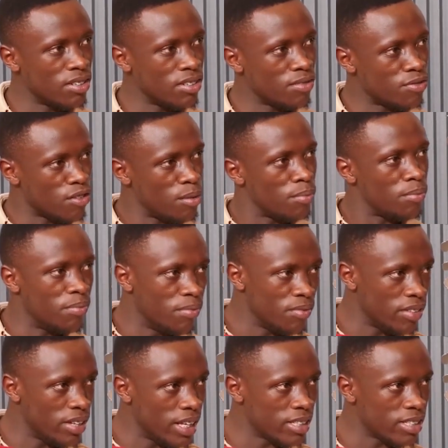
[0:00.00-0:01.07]
from
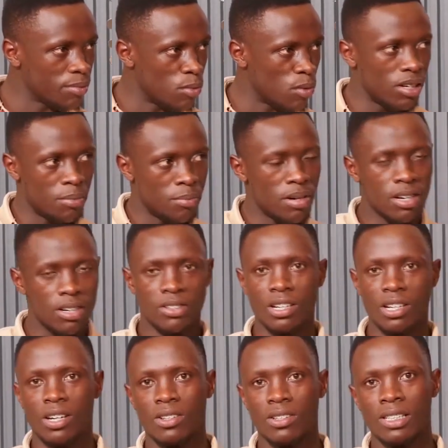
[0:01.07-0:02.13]
a smaller
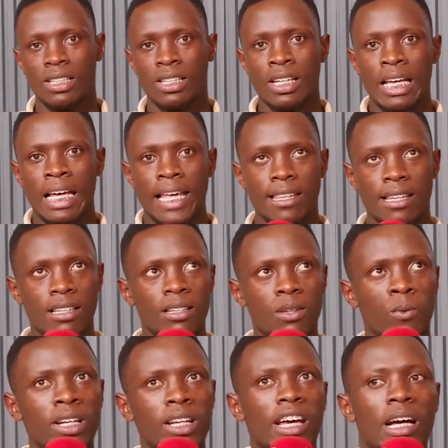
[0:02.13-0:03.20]
background. Then
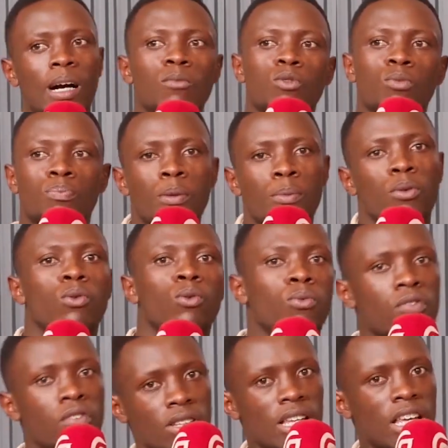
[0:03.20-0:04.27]
when I come to people who
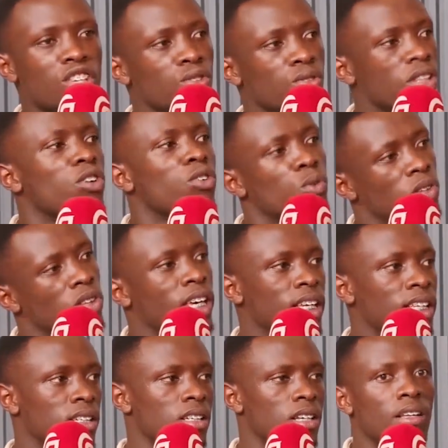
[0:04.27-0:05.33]
feel like, the cool
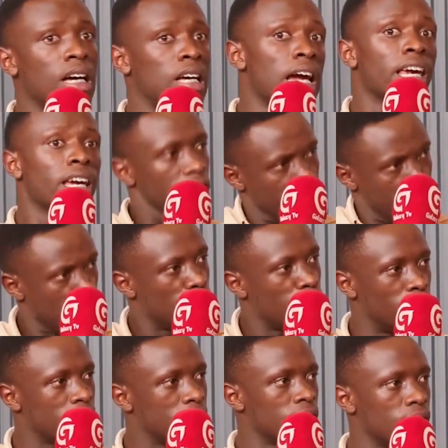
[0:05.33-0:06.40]
kids, and I can still
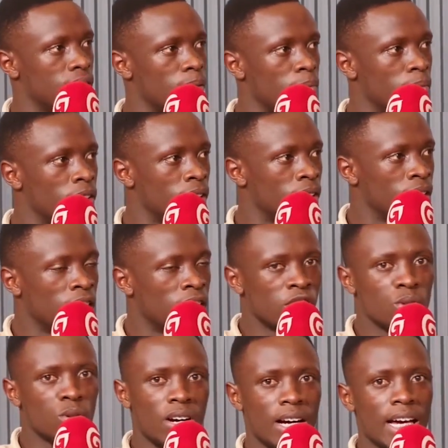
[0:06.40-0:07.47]
fit in them.
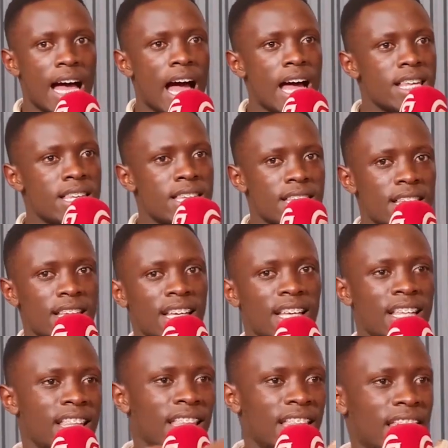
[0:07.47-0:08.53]
So I had
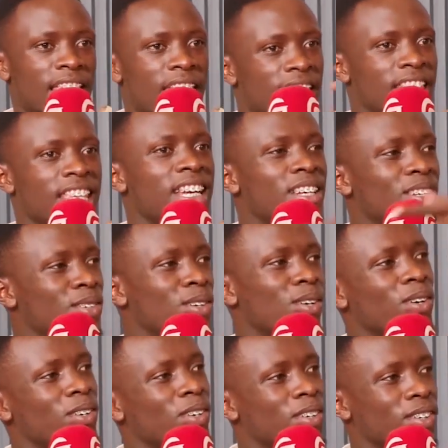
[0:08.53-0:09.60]
a
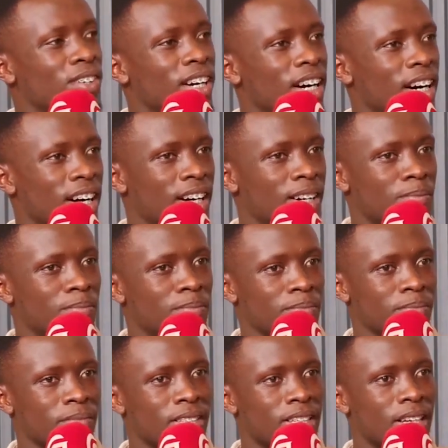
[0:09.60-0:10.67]
general
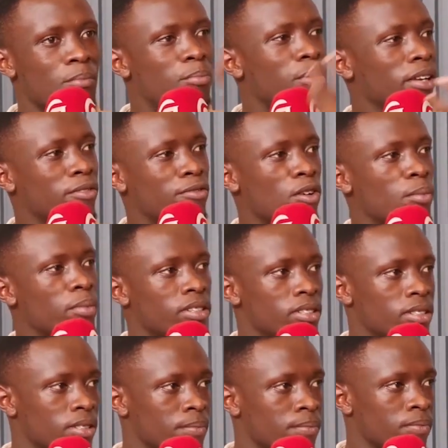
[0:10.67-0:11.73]
campaign format.